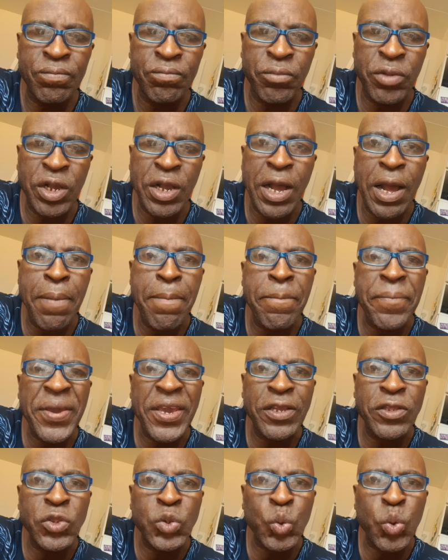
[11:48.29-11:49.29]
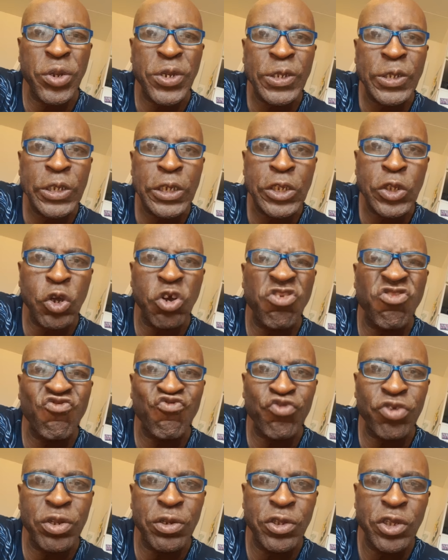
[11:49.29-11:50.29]
Because I'm paying
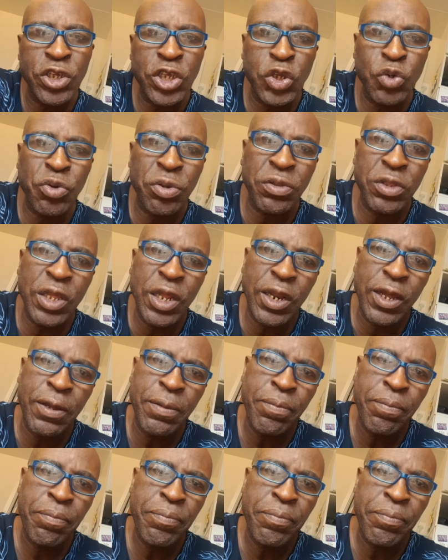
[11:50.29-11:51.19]
2600 US dollar